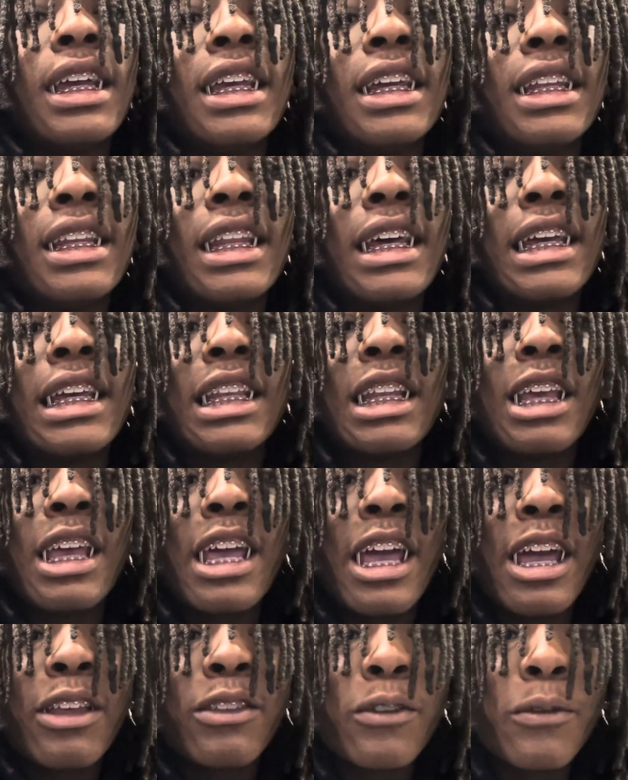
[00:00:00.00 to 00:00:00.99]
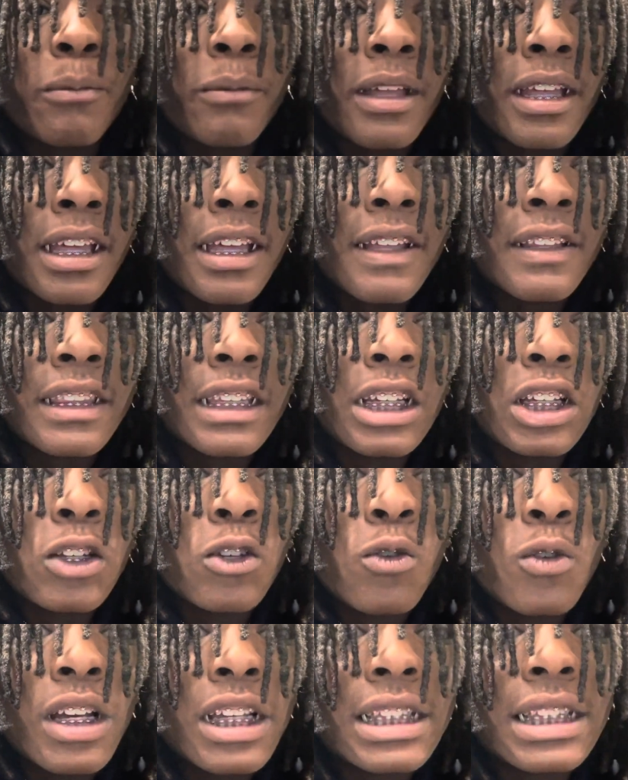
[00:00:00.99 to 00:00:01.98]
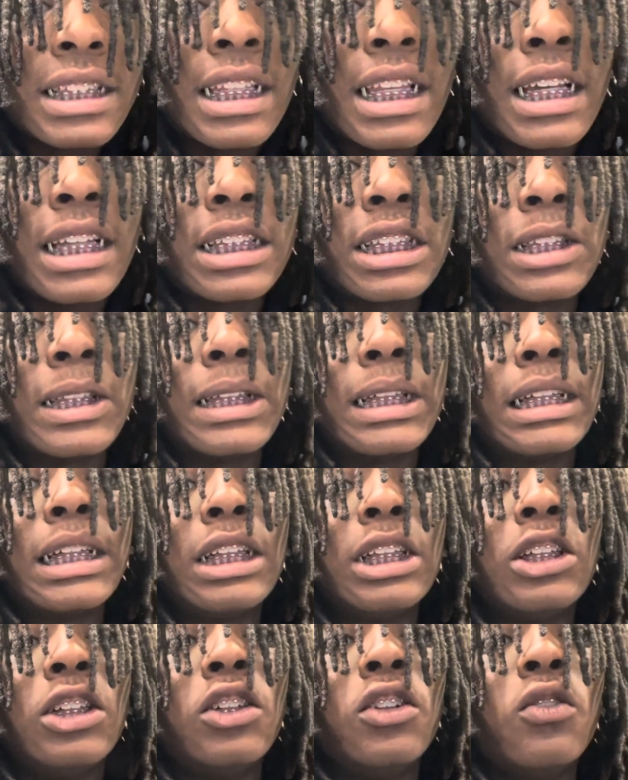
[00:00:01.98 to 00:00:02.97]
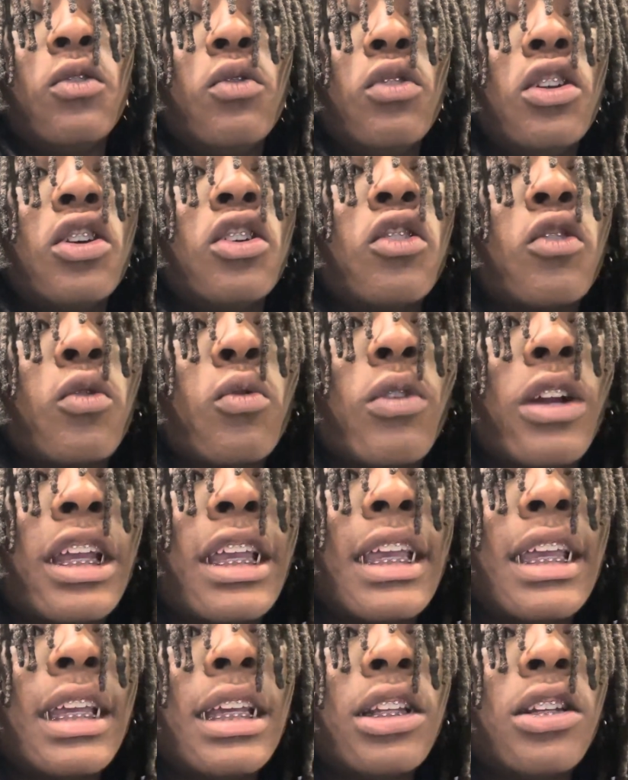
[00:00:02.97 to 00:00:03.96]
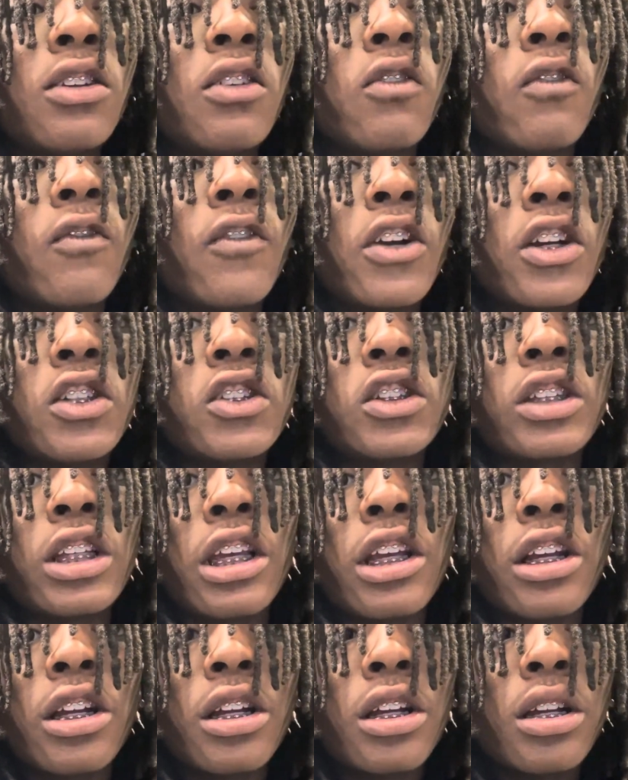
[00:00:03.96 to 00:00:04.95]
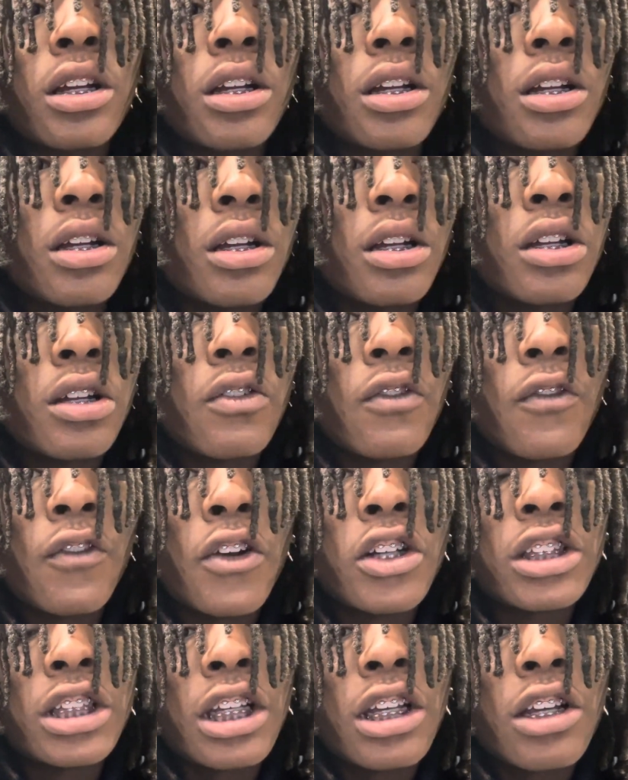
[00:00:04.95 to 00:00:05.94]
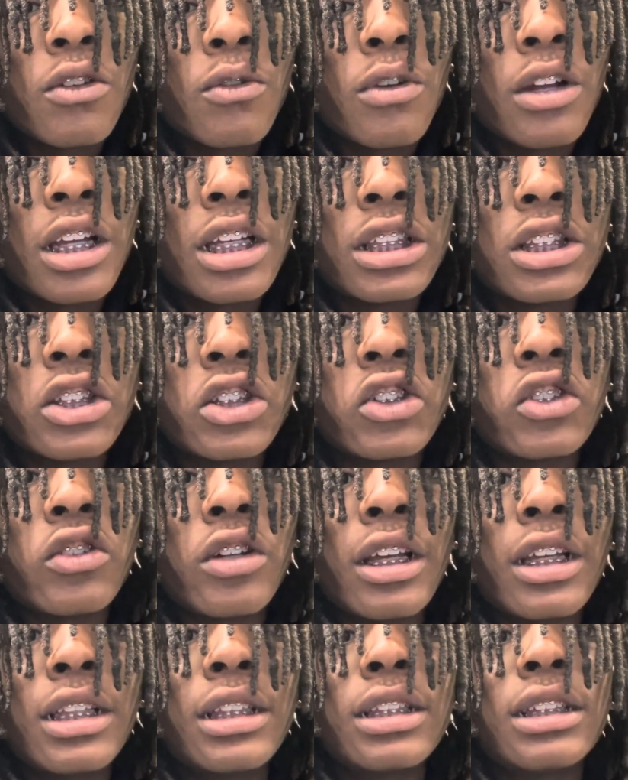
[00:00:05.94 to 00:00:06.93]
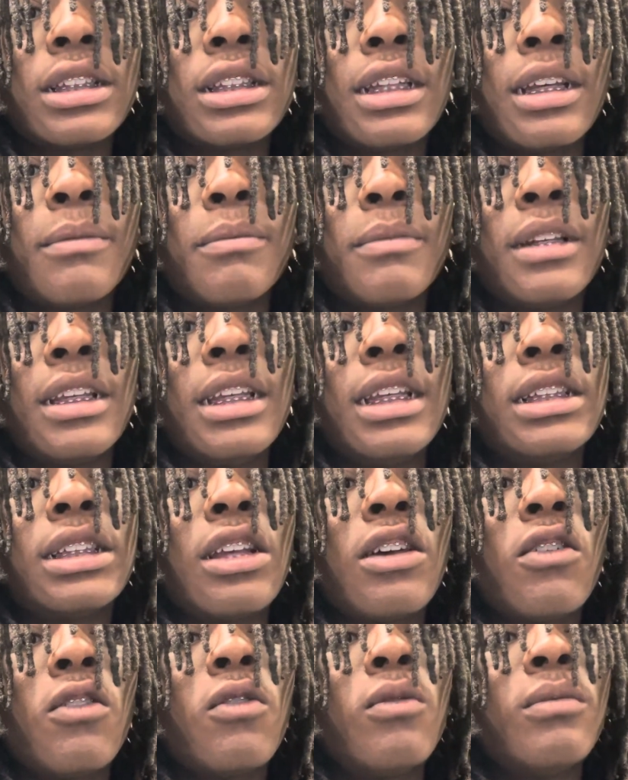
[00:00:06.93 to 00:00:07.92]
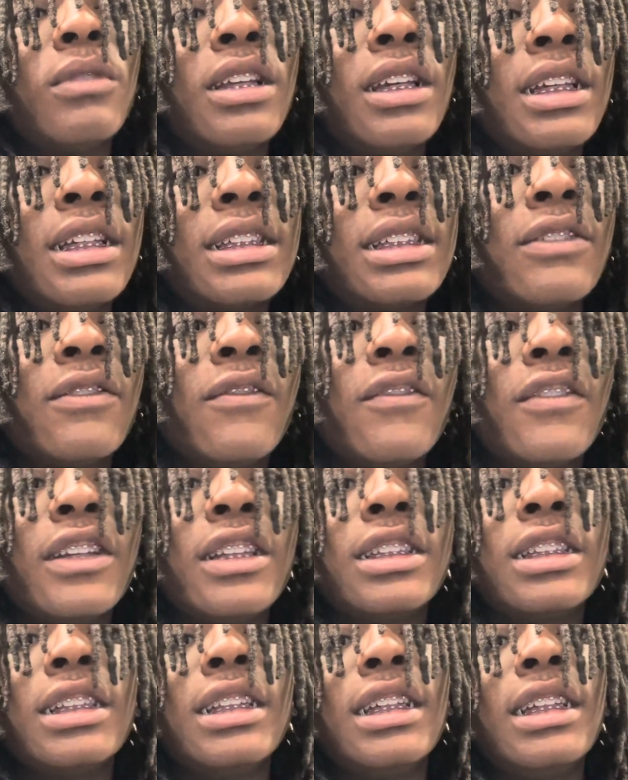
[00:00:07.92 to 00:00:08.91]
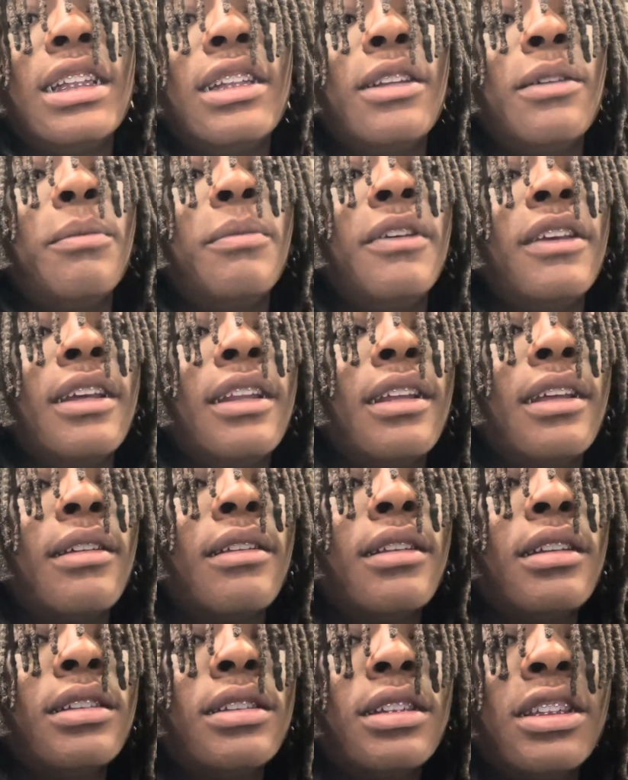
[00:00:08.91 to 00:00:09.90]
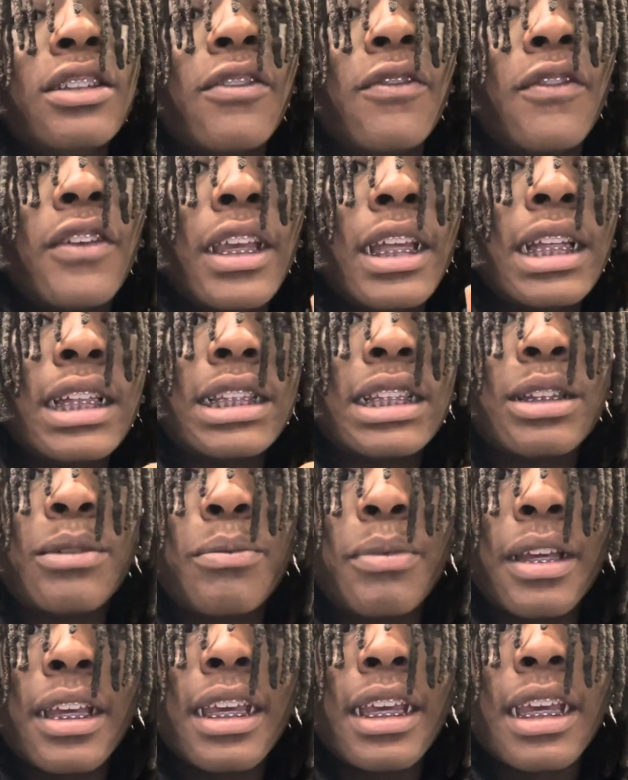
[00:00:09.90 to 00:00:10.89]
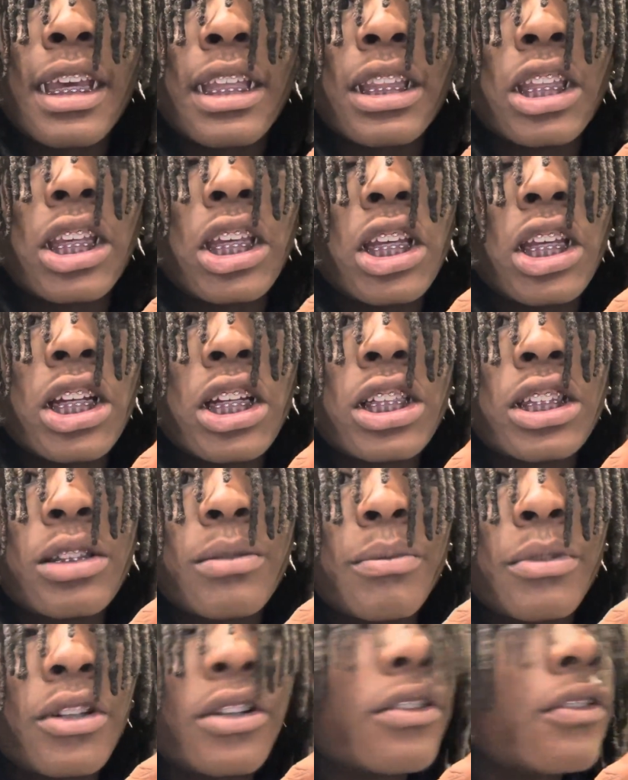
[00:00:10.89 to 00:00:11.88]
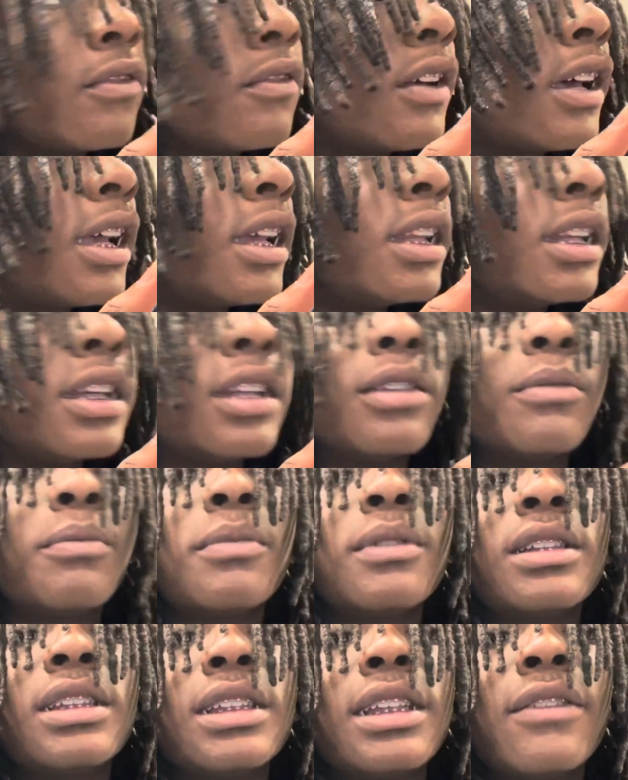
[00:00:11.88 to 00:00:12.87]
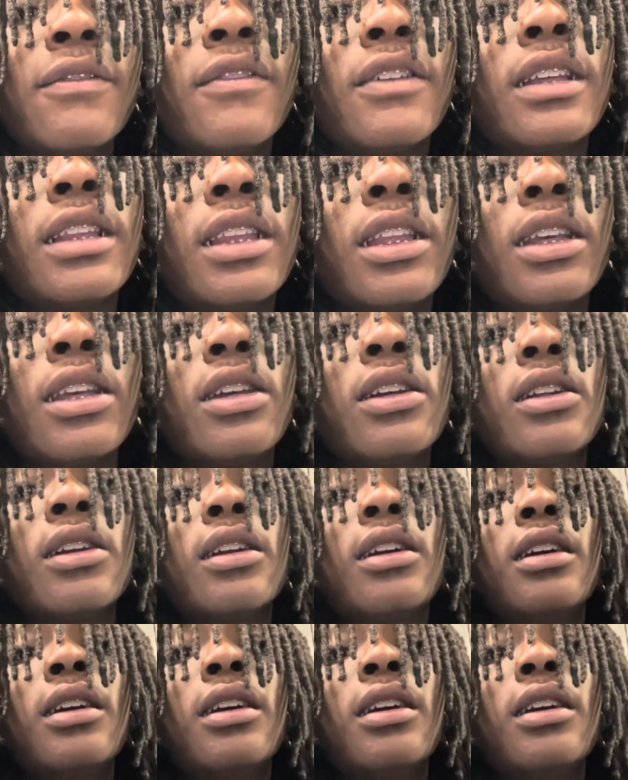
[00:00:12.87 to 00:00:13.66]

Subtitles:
Now, in the aftermath, the U.S. launched the Doolittle Raid, the first air raid to strike the Japanese homeland, and eventually defeated Japan after years of bitter fighting in the Pacific theater.